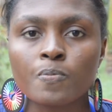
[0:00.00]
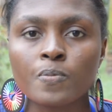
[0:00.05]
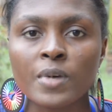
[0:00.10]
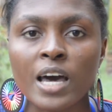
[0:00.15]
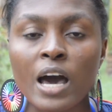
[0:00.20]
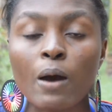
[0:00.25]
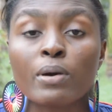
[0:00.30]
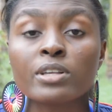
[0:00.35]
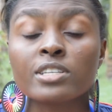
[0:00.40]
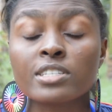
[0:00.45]

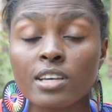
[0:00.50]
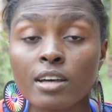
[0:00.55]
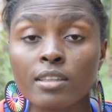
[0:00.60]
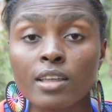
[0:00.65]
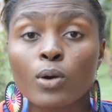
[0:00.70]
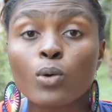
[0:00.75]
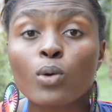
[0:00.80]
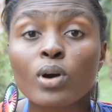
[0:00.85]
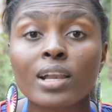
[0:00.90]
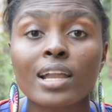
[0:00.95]
I went to tell
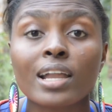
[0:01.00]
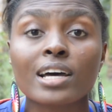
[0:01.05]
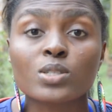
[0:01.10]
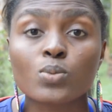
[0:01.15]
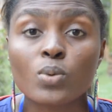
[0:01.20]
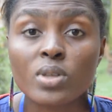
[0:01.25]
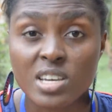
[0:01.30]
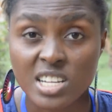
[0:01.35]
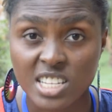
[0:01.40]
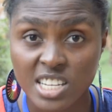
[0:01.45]
the whole class
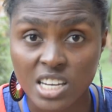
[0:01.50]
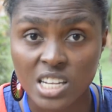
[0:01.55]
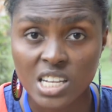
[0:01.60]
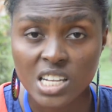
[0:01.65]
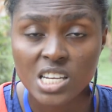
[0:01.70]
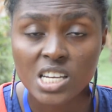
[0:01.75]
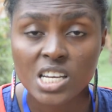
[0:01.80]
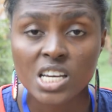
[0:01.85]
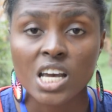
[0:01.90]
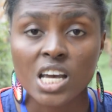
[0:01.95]
what they did.
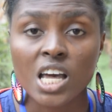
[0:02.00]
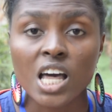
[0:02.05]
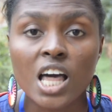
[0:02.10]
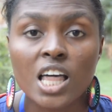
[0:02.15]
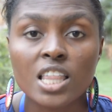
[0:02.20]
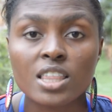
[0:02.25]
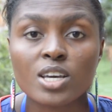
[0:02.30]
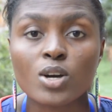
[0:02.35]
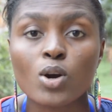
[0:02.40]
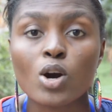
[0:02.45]

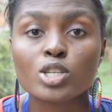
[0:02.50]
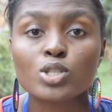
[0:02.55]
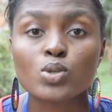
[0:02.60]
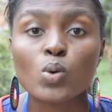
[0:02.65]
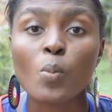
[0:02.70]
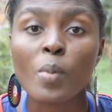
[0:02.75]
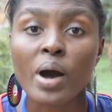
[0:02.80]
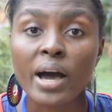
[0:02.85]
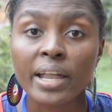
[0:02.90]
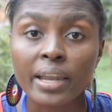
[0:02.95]
They got
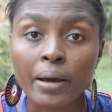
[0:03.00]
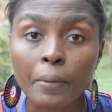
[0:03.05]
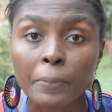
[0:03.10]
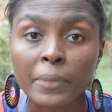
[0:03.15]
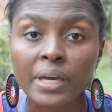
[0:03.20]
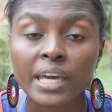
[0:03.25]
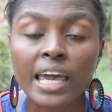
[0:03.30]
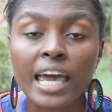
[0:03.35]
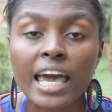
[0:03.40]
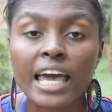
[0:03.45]
so mad at
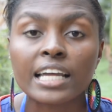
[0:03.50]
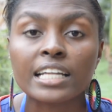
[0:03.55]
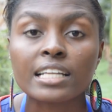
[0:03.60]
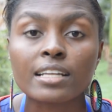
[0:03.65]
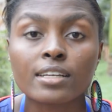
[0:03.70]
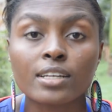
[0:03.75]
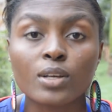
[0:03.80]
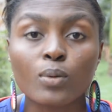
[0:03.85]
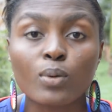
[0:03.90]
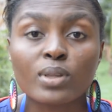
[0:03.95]
me,
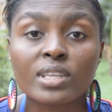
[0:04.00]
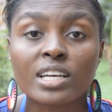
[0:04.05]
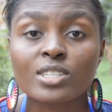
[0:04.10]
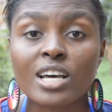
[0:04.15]
and they wanted